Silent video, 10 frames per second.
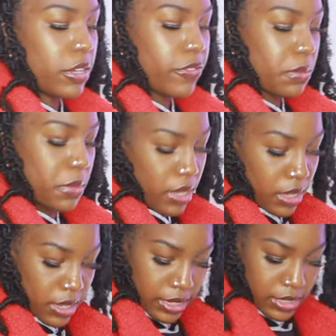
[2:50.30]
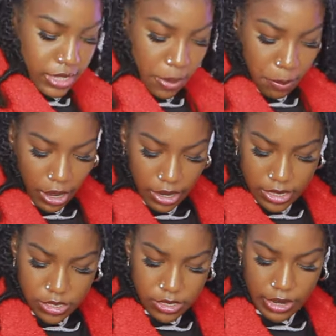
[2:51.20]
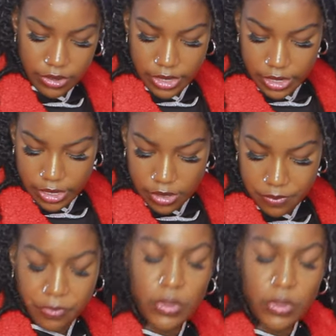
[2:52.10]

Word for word: enough for me. It does have pockets down here,